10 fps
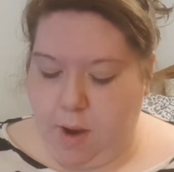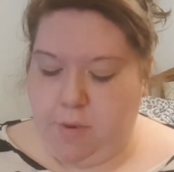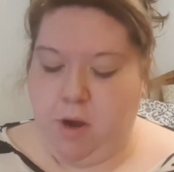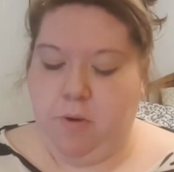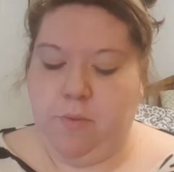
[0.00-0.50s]
I'm
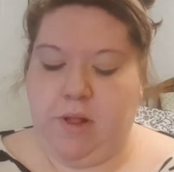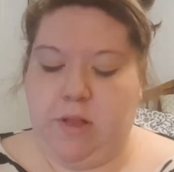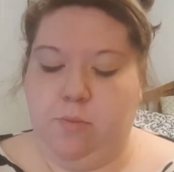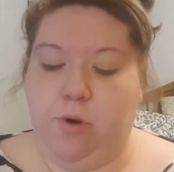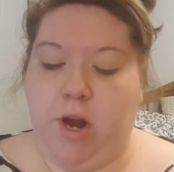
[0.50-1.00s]
going to go in with
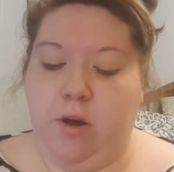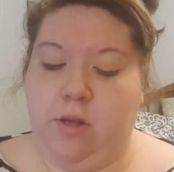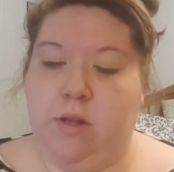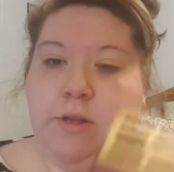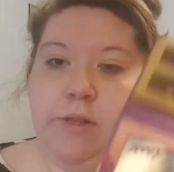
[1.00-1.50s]
this
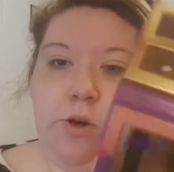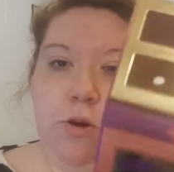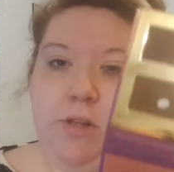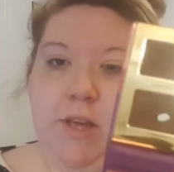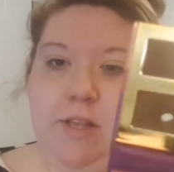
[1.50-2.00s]
brown and this
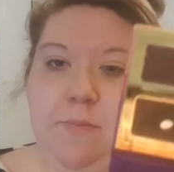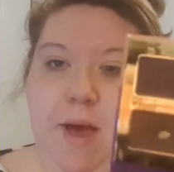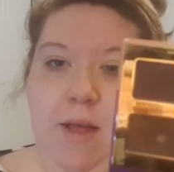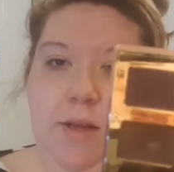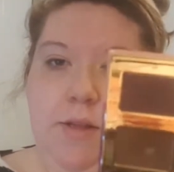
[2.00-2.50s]
Tarte Tease
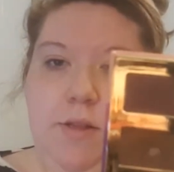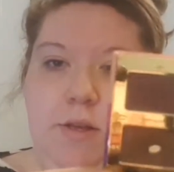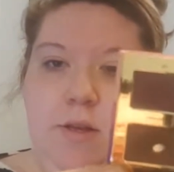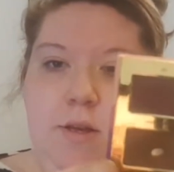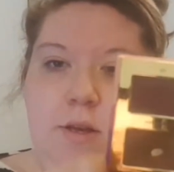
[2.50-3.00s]

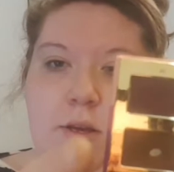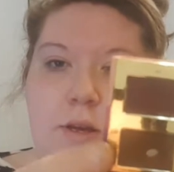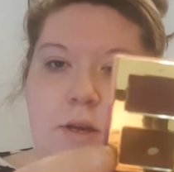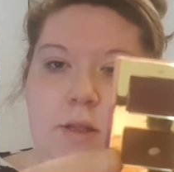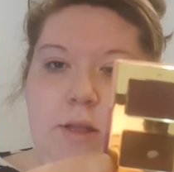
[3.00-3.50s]
palette.
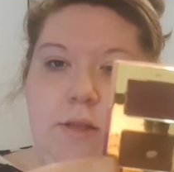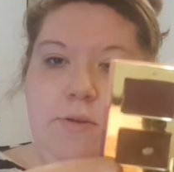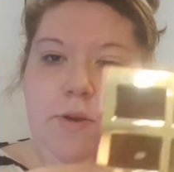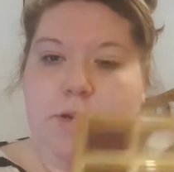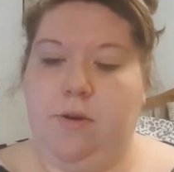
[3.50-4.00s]
This
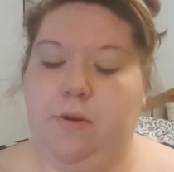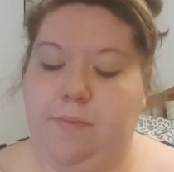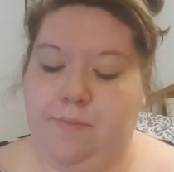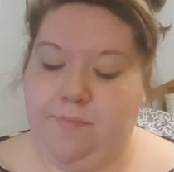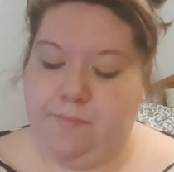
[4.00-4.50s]
one right
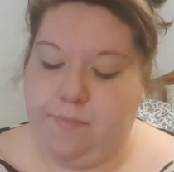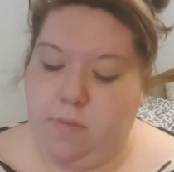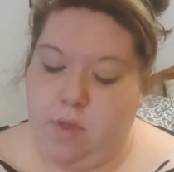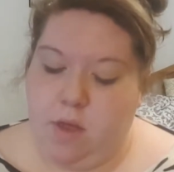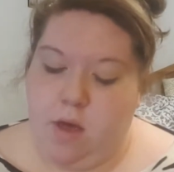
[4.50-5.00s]
here.
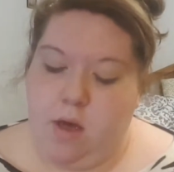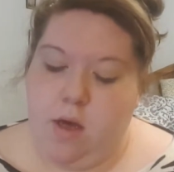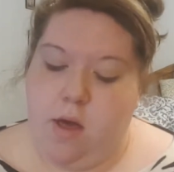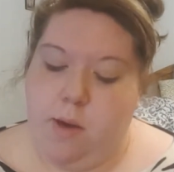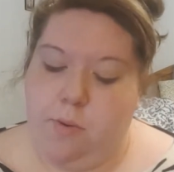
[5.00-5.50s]

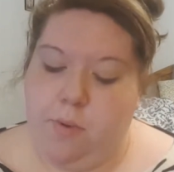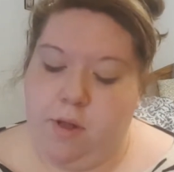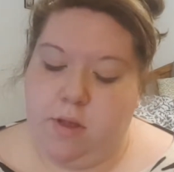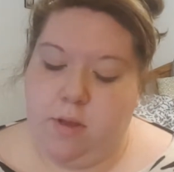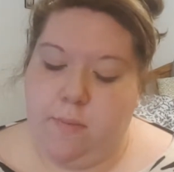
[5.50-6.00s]
I'm going to put
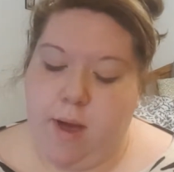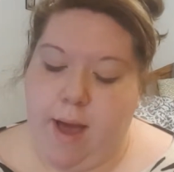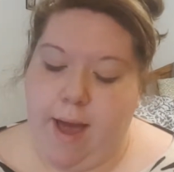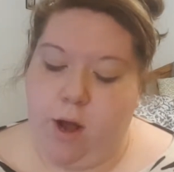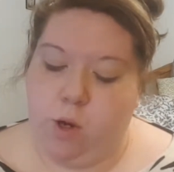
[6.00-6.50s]
this in my
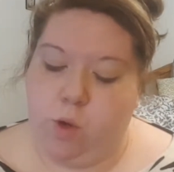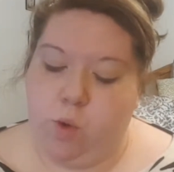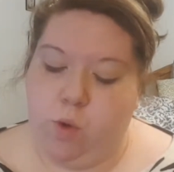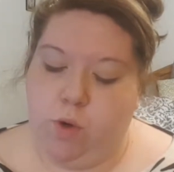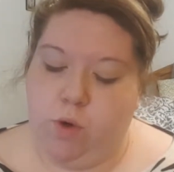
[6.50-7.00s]
outer
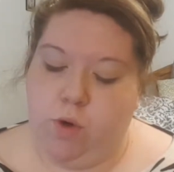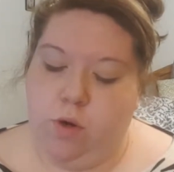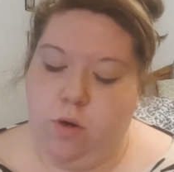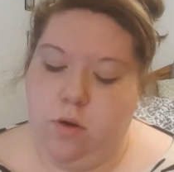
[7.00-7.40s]
corner.